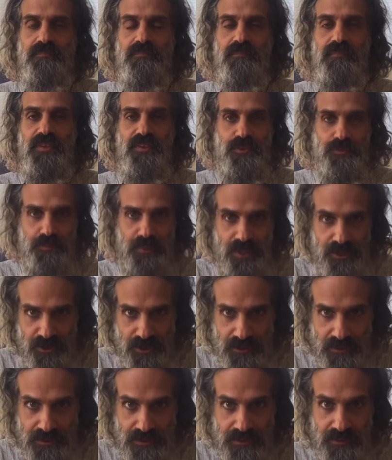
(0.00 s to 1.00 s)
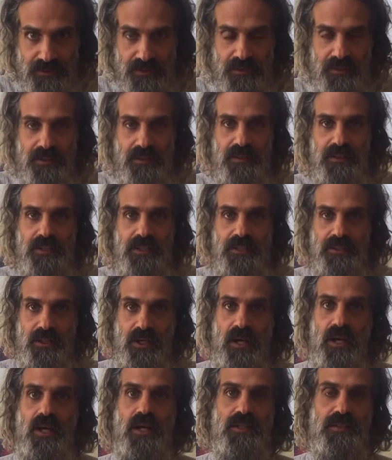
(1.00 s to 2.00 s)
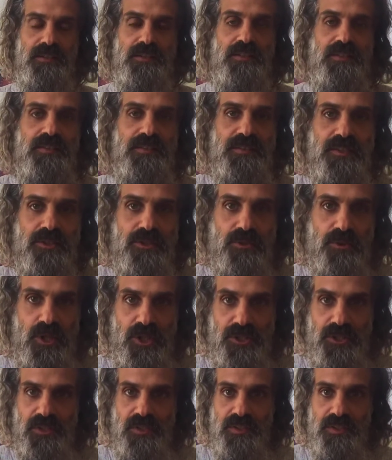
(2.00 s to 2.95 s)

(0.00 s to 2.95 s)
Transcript: especially in hard situations,